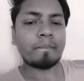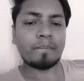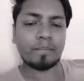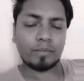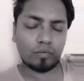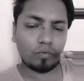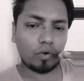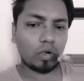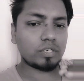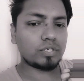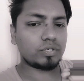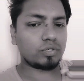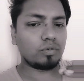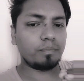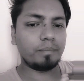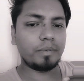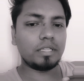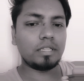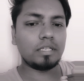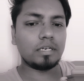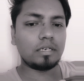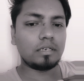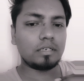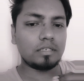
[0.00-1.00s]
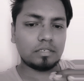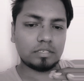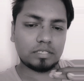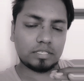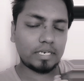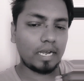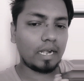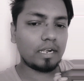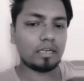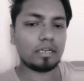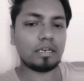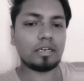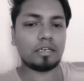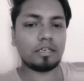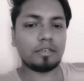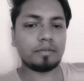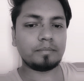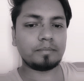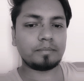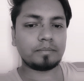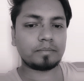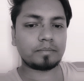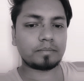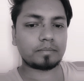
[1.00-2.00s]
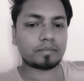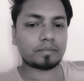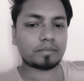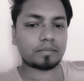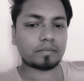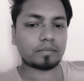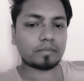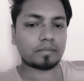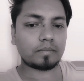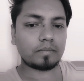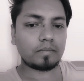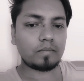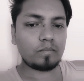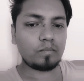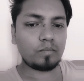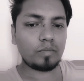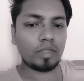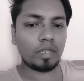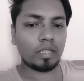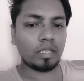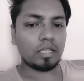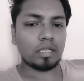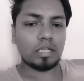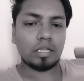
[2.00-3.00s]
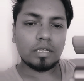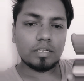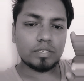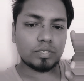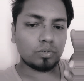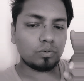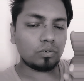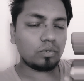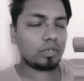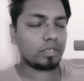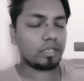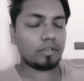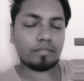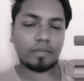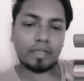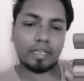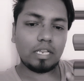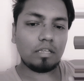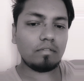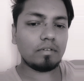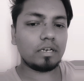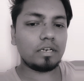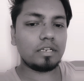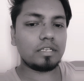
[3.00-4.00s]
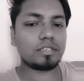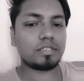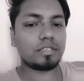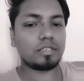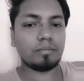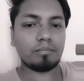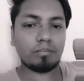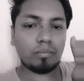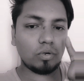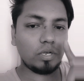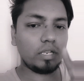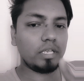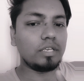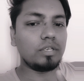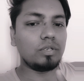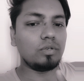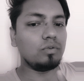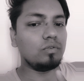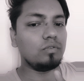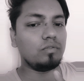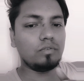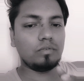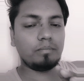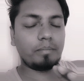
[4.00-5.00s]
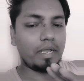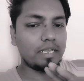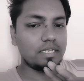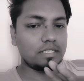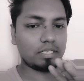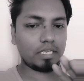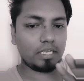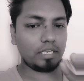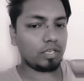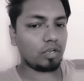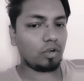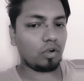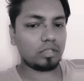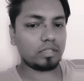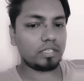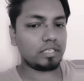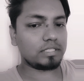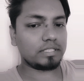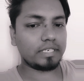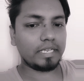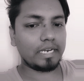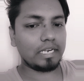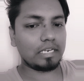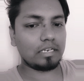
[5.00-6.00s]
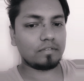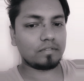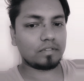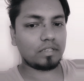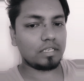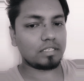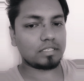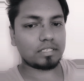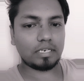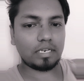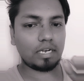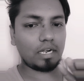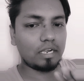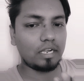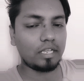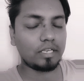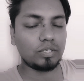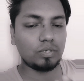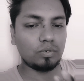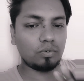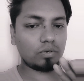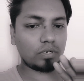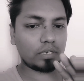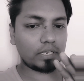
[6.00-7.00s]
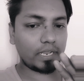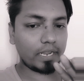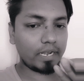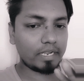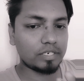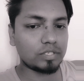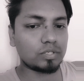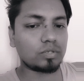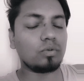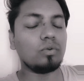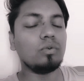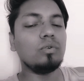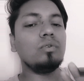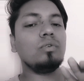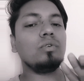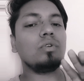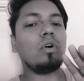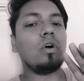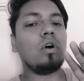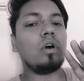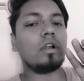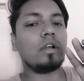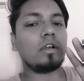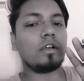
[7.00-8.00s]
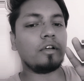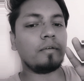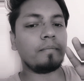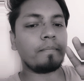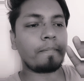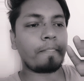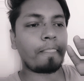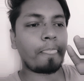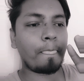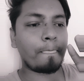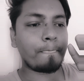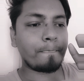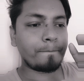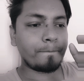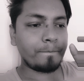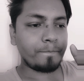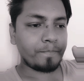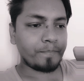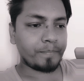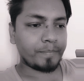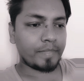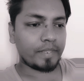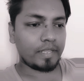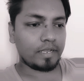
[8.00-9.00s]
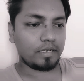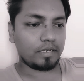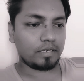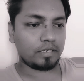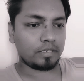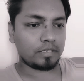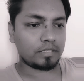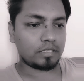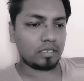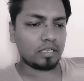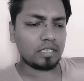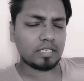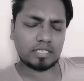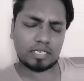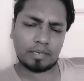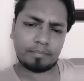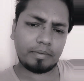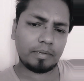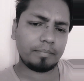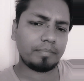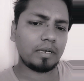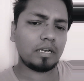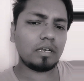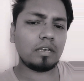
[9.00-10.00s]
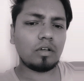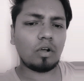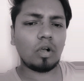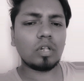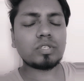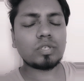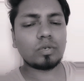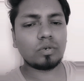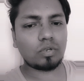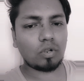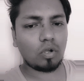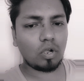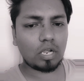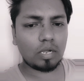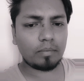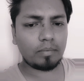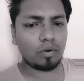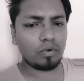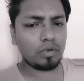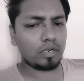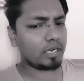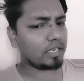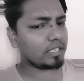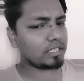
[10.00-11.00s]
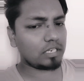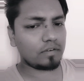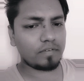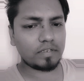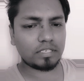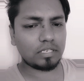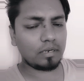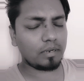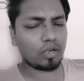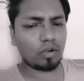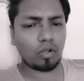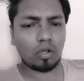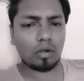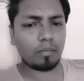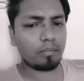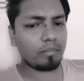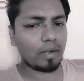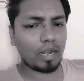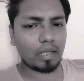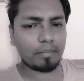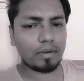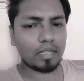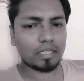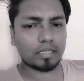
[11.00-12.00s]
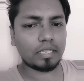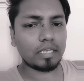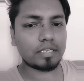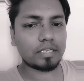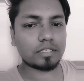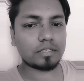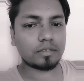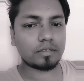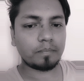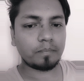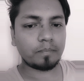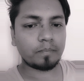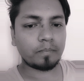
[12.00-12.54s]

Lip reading: what should be the standard. So if anyone is bullying you by saying all these negative things regarding your GATE score or some people also talk about reservation and all blah blah things.